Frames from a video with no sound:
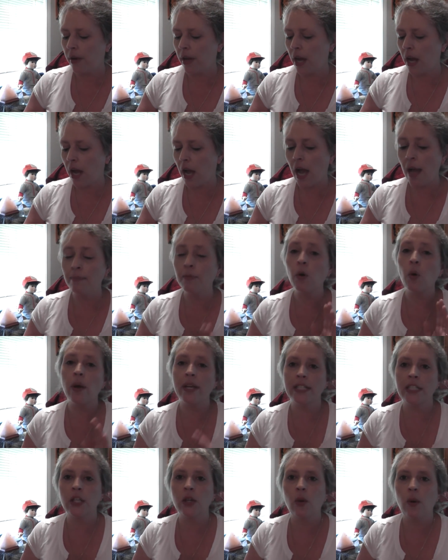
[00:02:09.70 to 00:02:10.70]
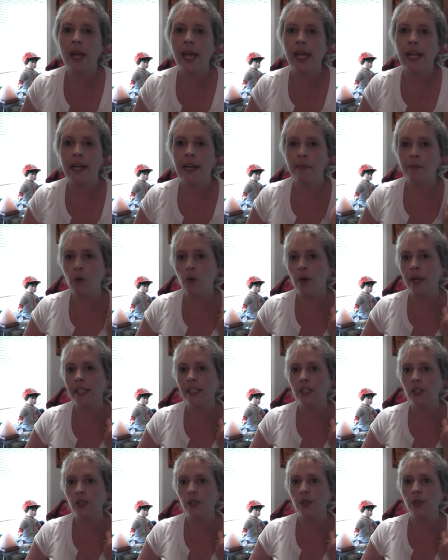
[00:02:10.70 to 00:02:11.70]
I'm going to go ahead and I'm going
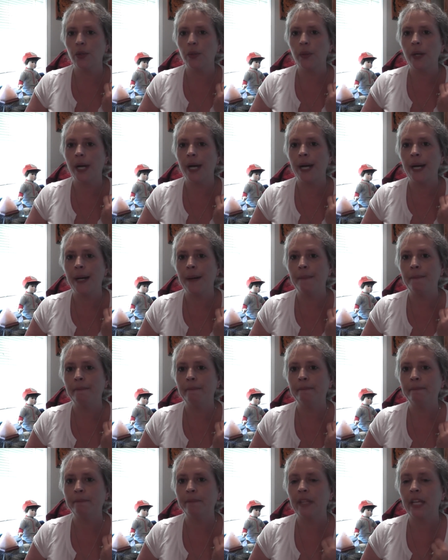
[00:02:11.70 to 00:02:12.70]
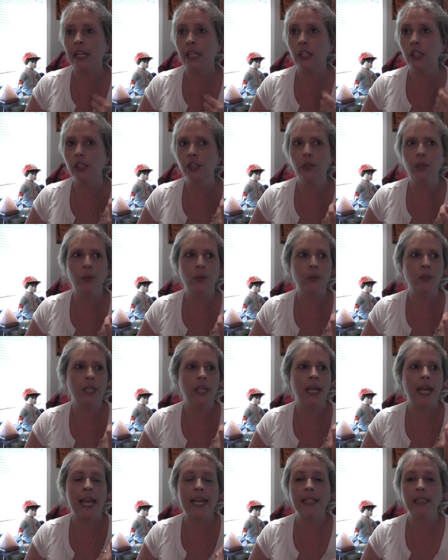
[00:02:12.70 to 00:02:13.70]
to include
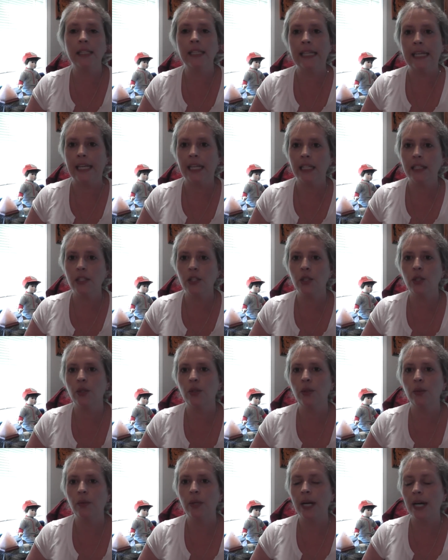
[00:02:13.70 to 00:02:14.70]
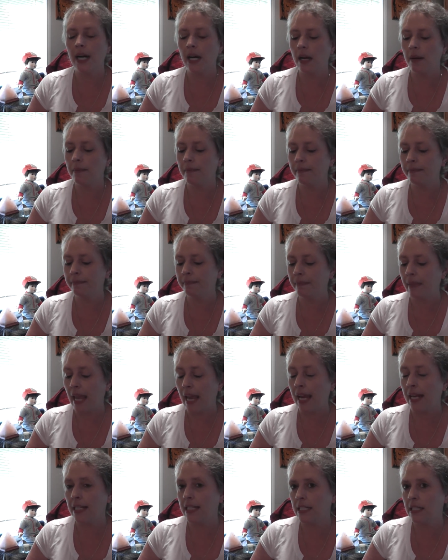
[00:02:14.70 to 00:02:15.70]
a link to
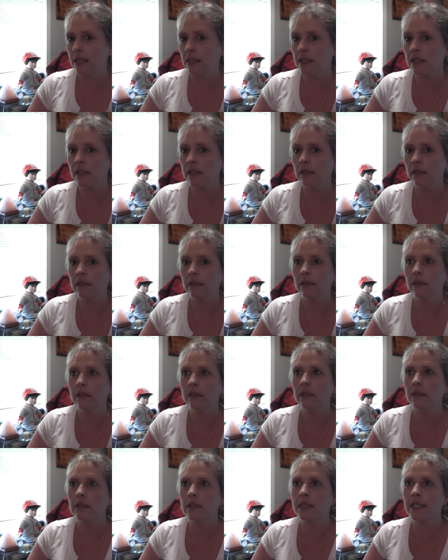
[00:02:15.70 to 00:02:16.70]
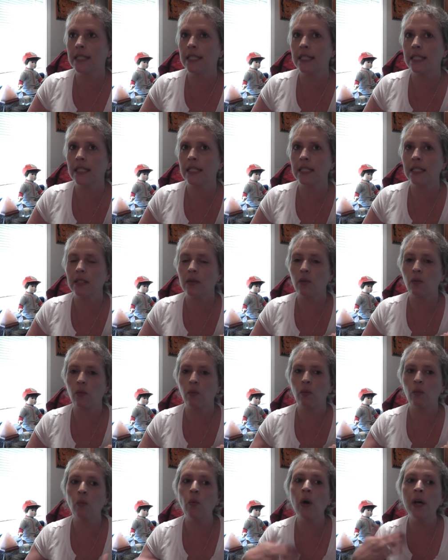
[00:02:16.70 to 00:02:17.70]
Annie's,
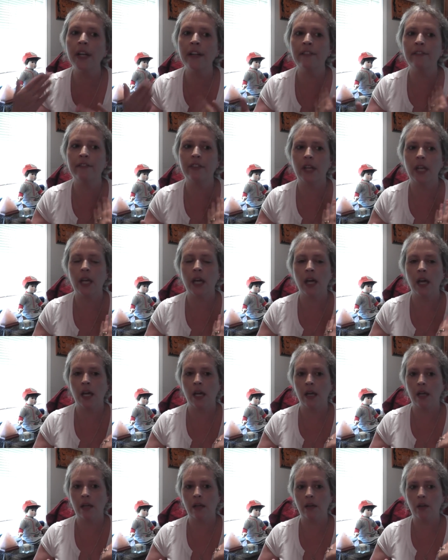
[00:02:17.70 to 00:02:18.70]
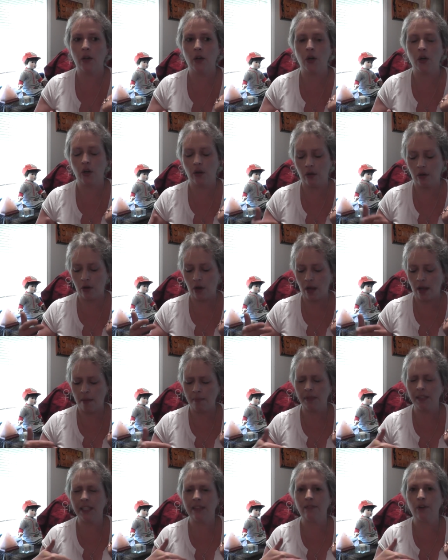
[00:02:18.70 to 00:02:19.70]
one of her, I
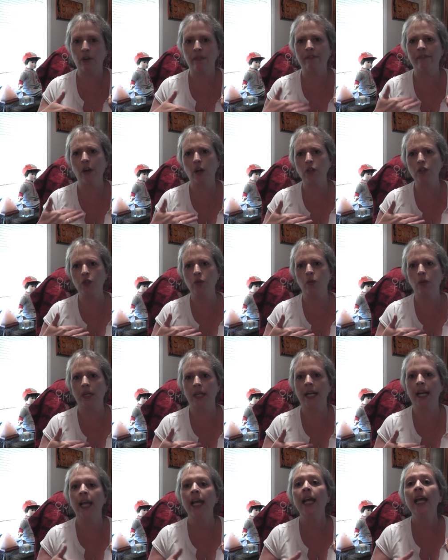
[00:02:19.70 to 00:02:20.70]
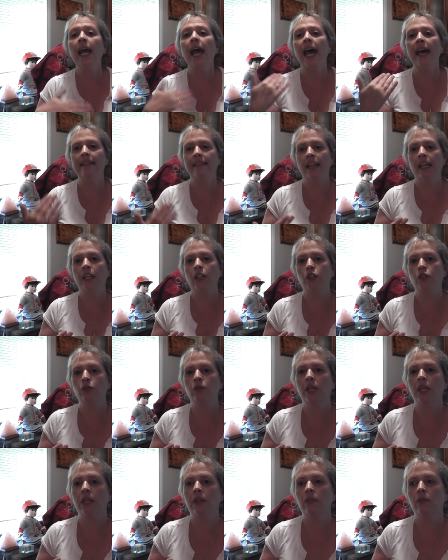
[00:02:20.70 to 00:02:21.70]
believe her first one, and then you
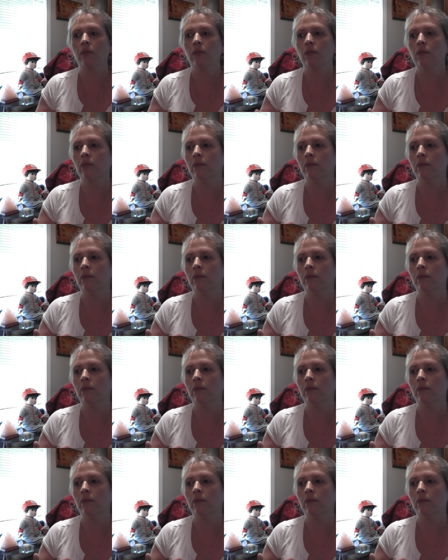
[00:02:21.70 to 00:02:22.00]
can